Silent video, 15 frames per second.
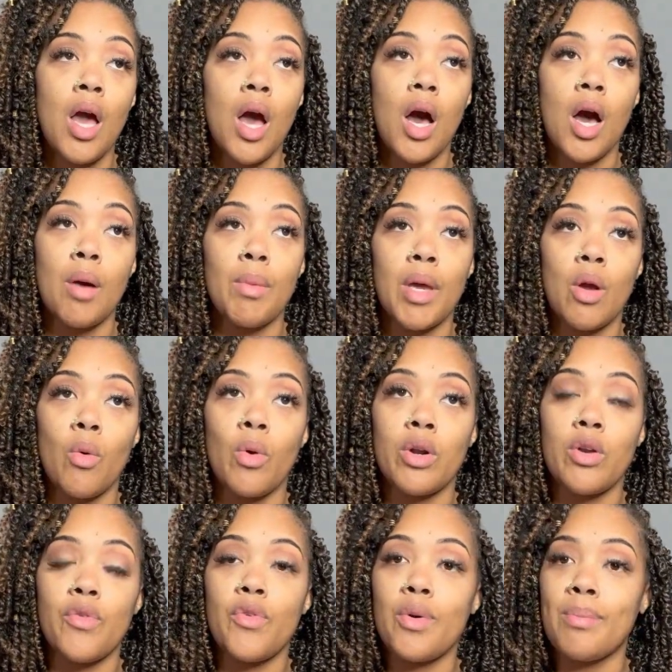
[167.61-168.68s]
um, in
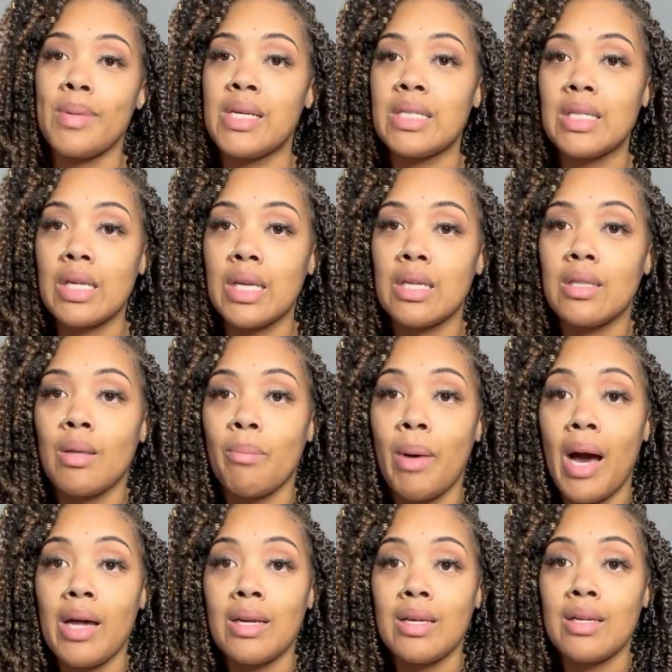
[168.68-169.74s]
order for me to get the
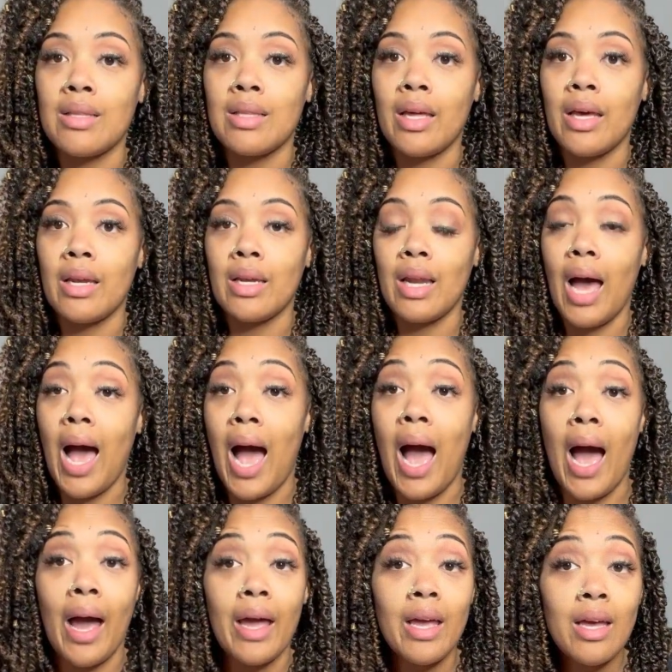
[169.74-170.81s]
body that
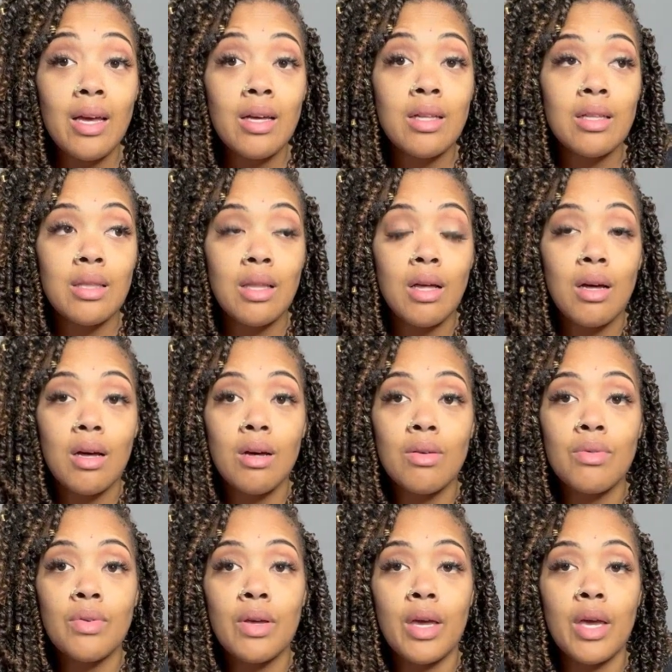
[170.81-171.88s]
i
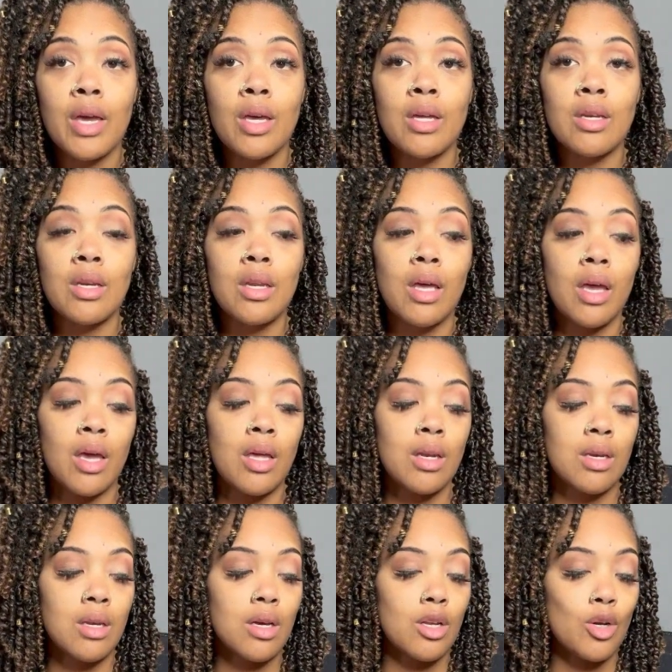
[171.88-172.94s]
love and
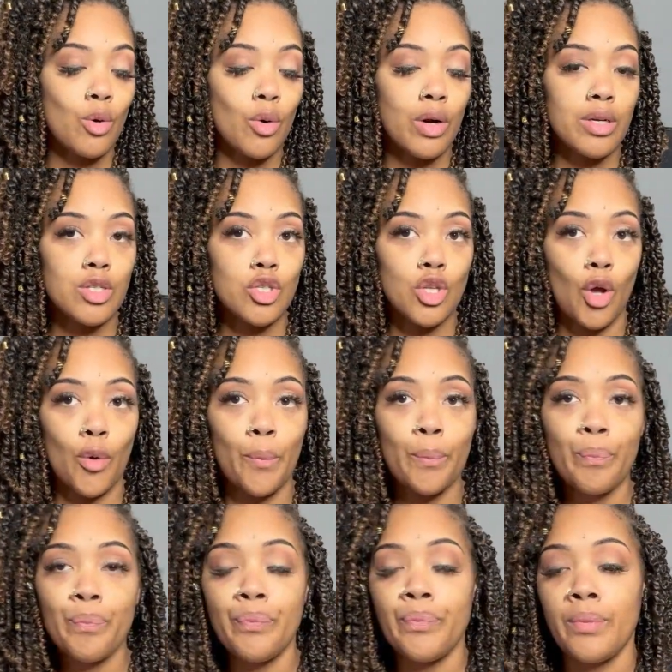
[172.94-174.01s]
and adore so
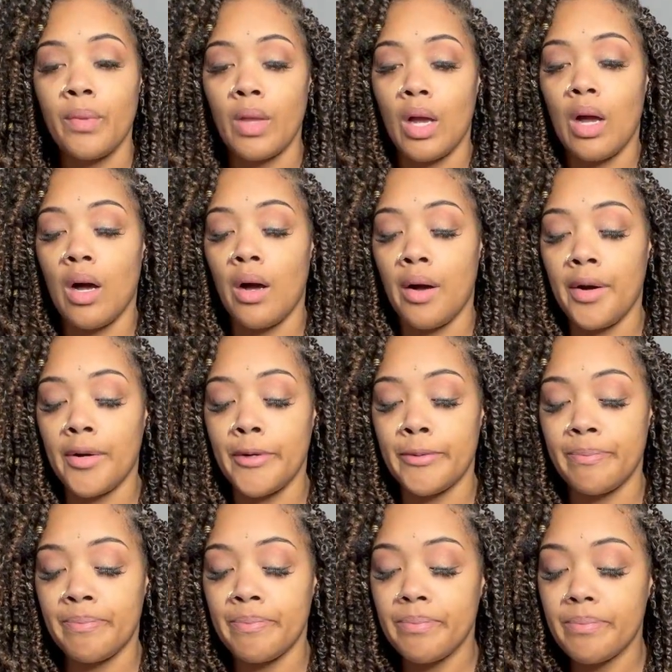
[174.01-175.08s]

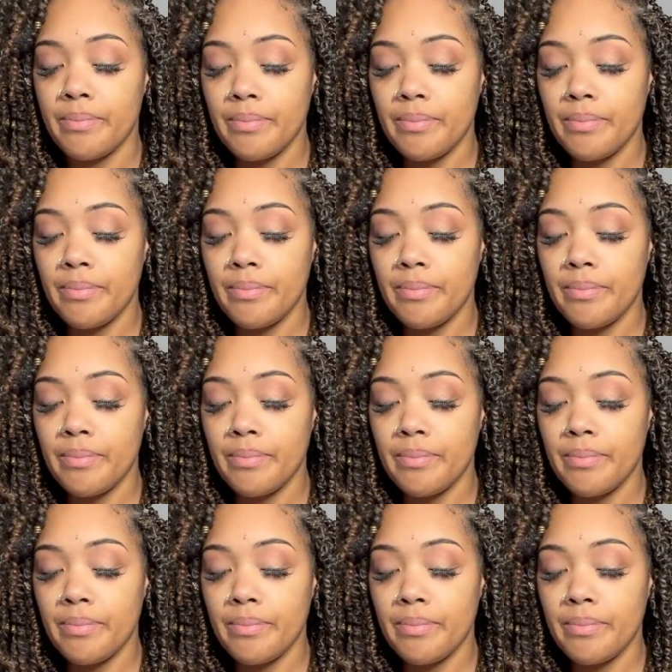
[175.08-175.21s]
um